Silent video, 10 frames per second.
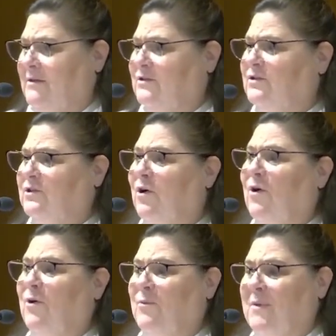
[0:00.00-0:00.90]

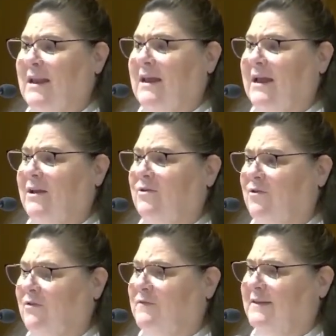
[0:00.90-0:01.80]
So many
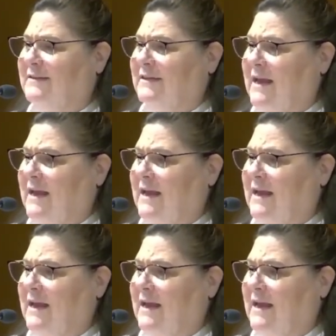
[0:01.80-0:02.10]
nervous,